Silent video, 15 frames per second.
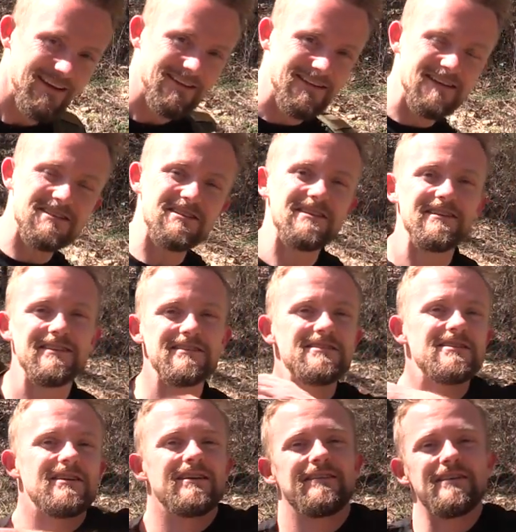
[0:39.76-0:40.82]
This
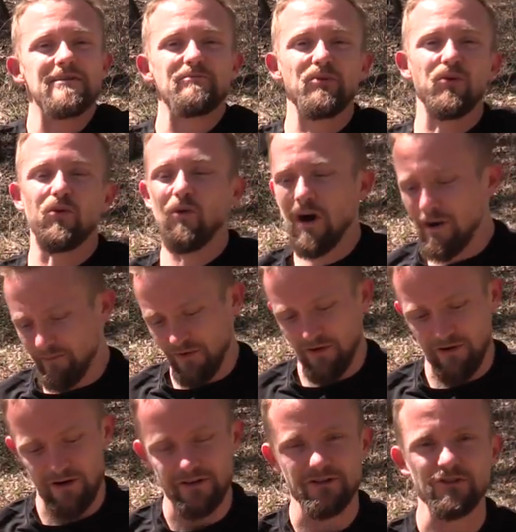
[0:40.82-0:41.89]
is the
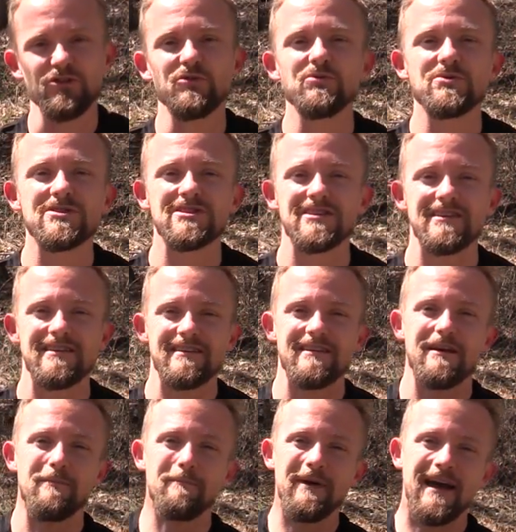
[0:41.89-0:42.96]
Propper UC
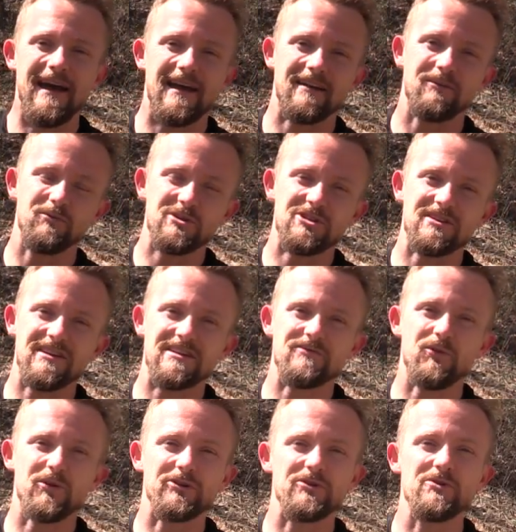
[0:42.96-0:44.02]
pack, which stands
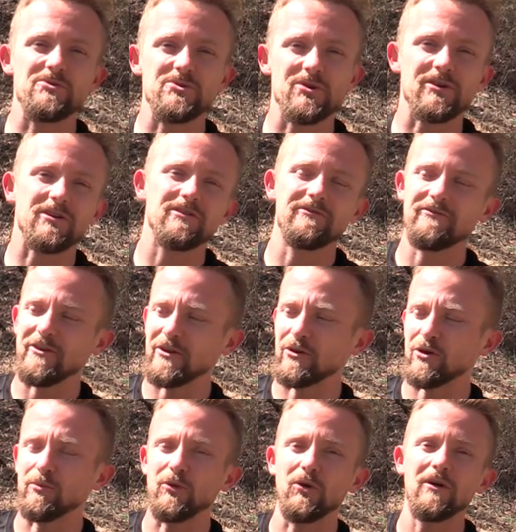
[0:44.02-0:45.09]
for User
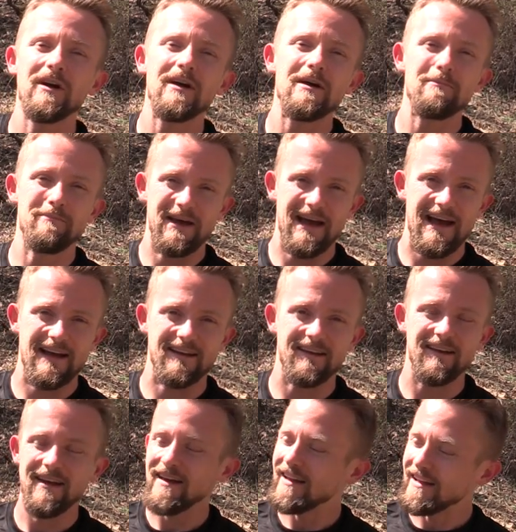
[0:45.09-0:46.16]
Configurable Pack.
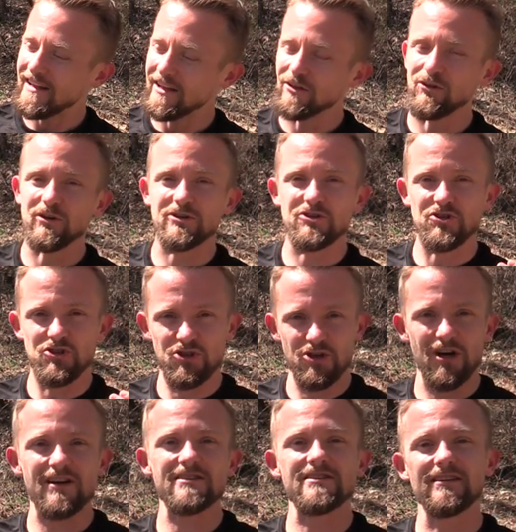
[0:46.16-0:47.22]
It looks
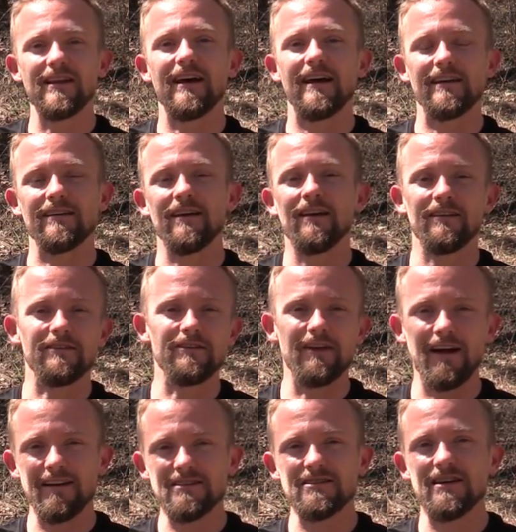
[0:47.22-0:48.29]
just like the
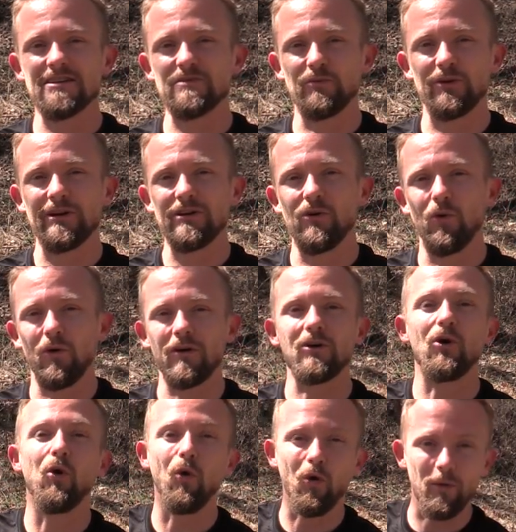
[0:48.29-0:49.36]
United States Marine Corps
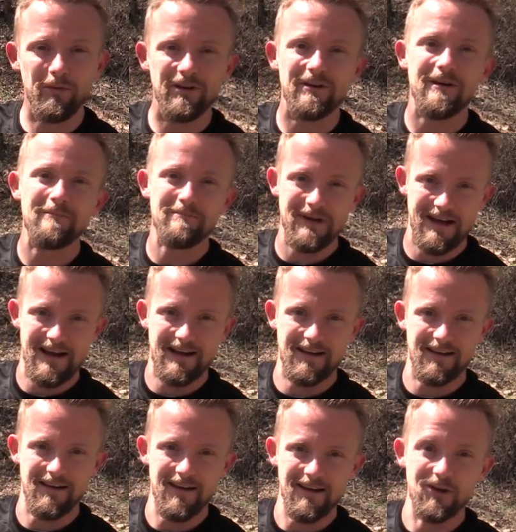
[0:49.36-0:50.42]
Corpsman
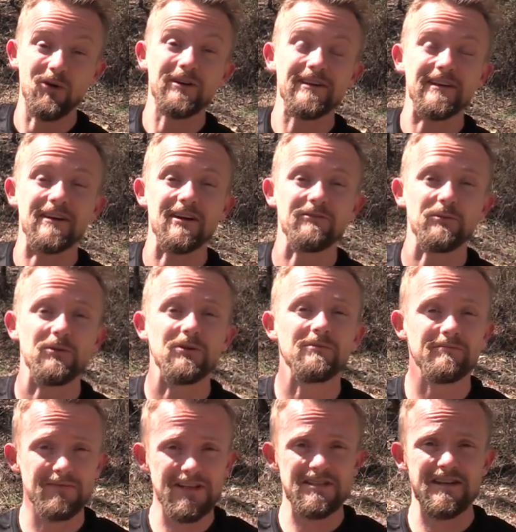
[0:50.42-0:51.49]
pack. Go ahead and get comfortable.
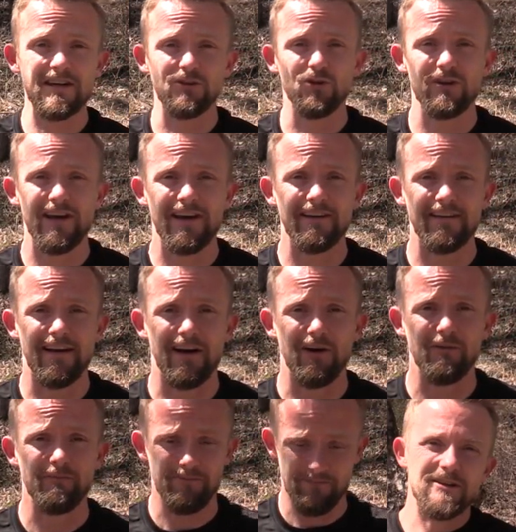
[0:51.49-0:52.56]
Let's take a look at it now.
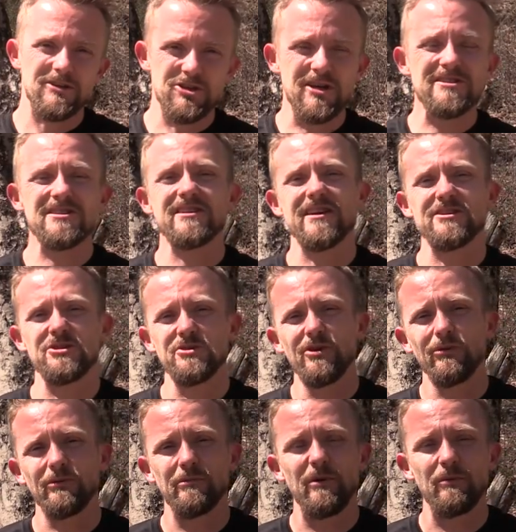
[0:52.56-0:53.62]
Just in case you
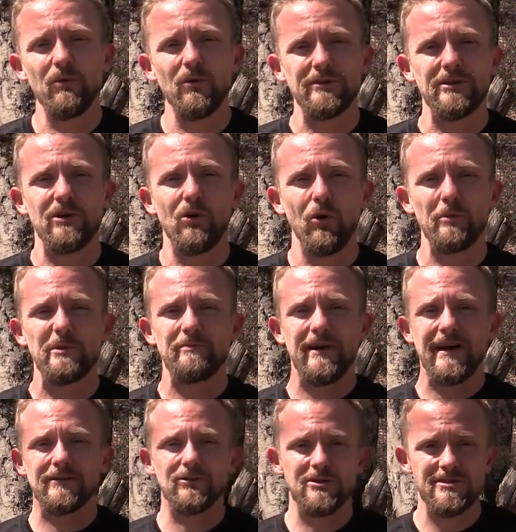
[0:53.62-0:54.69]
don't remember what the Corpsman
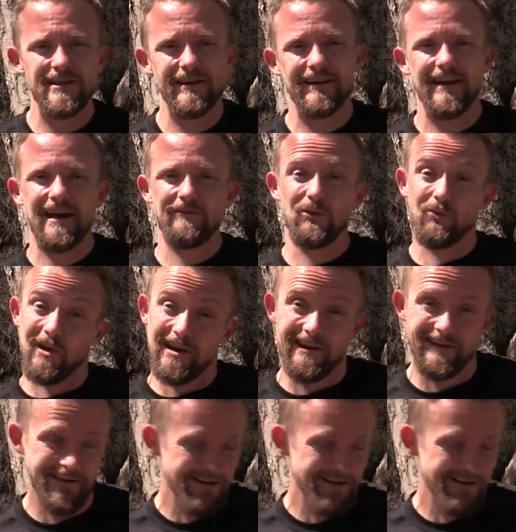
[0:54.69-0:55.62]
pack looks like, I have it right